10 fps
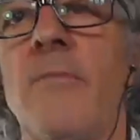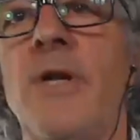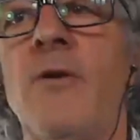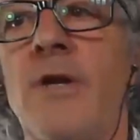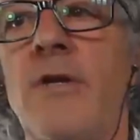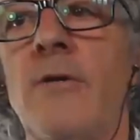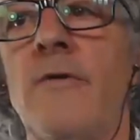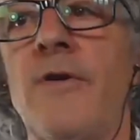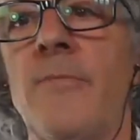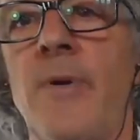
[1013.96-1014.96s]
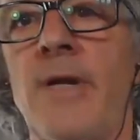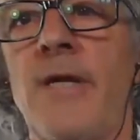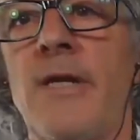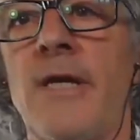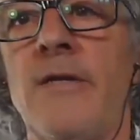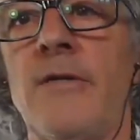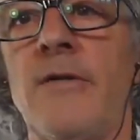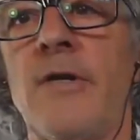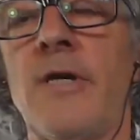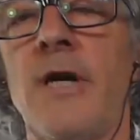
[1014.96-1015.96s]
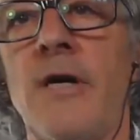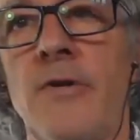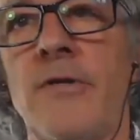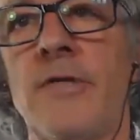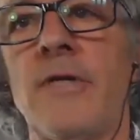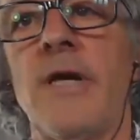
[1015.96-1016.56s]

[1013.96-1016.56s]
be written off completely under the current